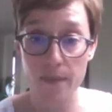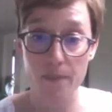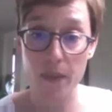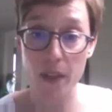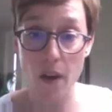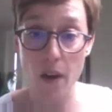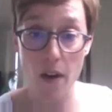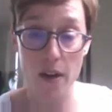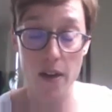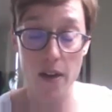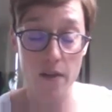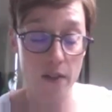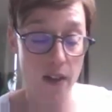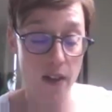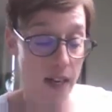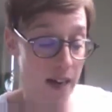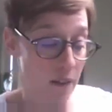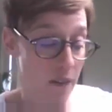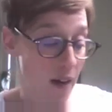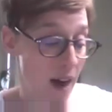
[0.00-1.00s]
kind of
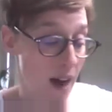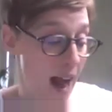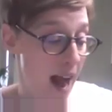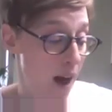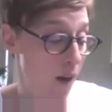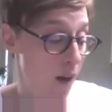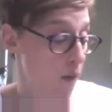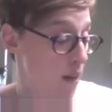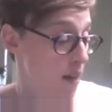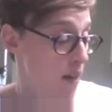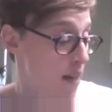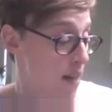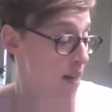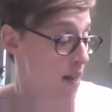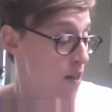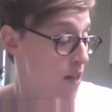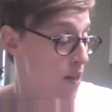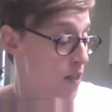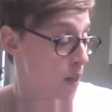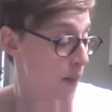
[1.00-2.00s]
clear it out.
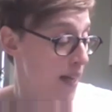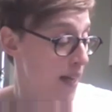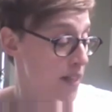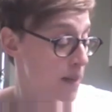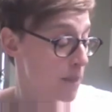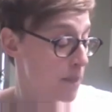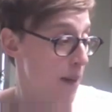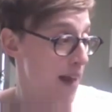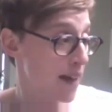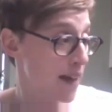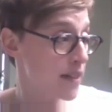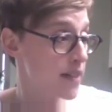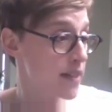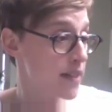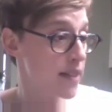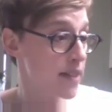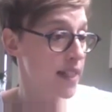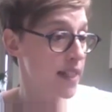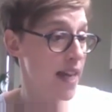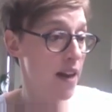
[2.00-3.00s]
So it is a balance.
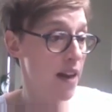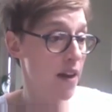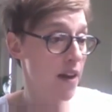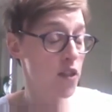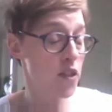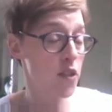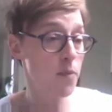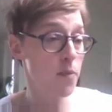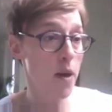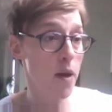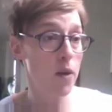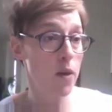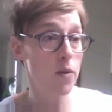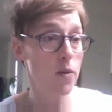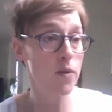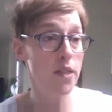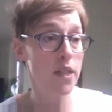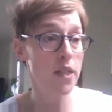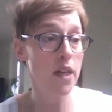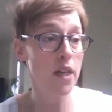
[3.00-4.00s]
And again, I
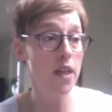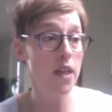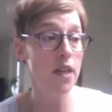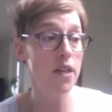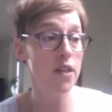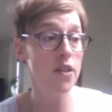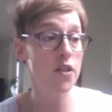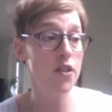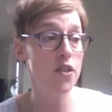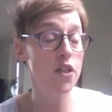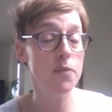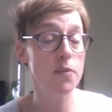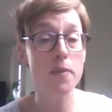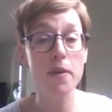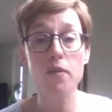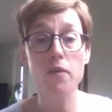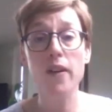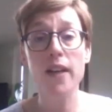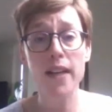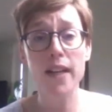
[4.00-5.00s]
suppose, just be
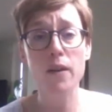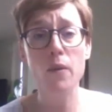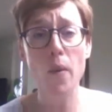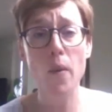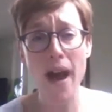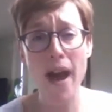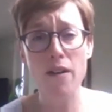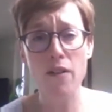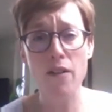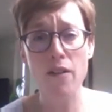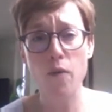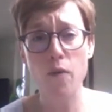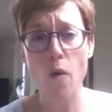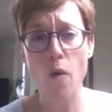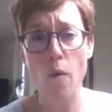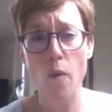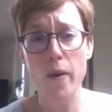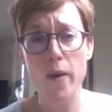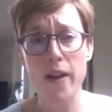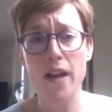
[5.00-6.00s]
really aware of what we
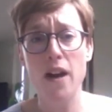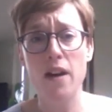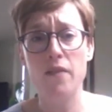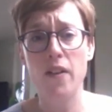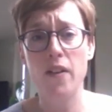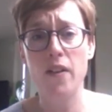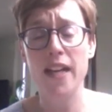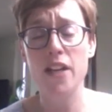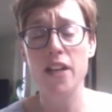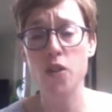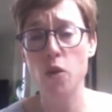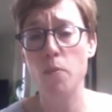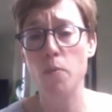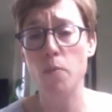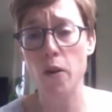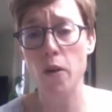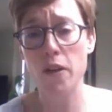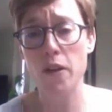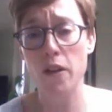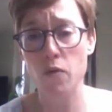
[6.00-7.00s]
cover. Is your
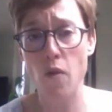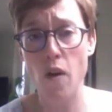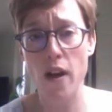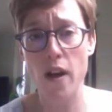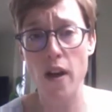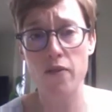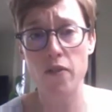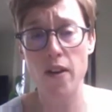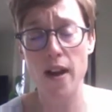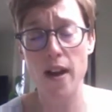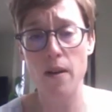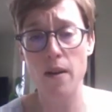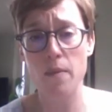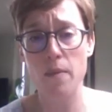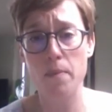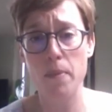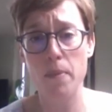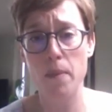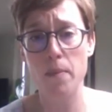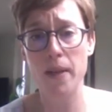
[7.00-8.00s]
product right for our
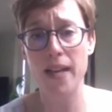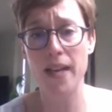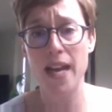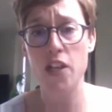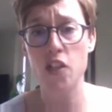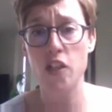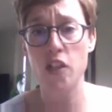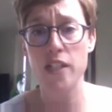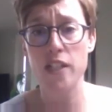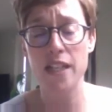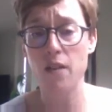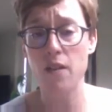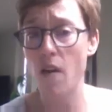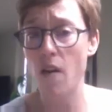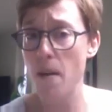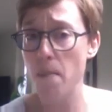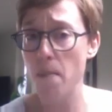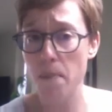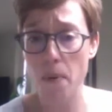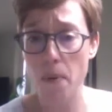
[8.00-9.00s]
publication? Is it in the right
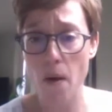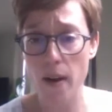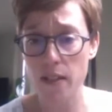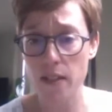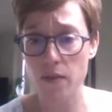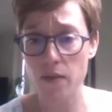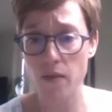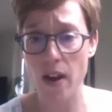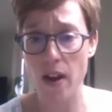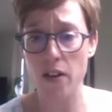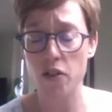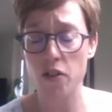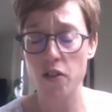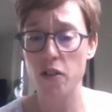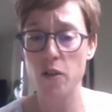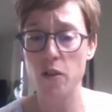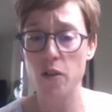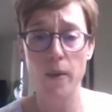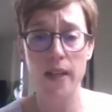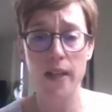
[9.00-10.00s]
price range?
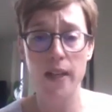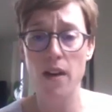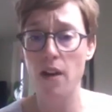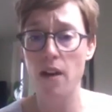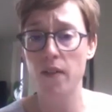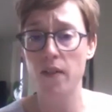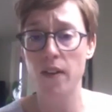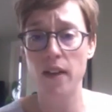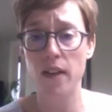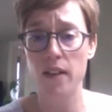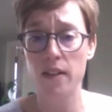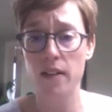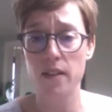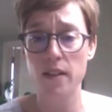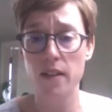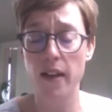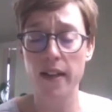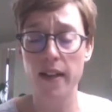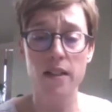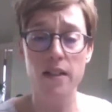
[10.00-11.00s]
Do we cover,
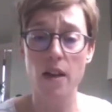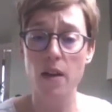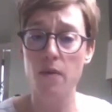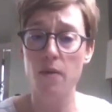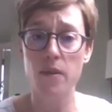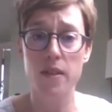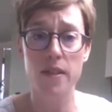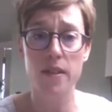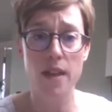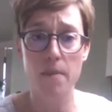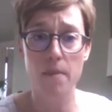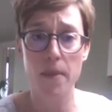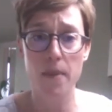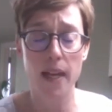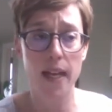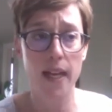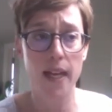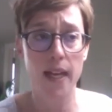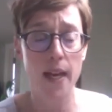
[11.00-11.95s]
like, don't send me,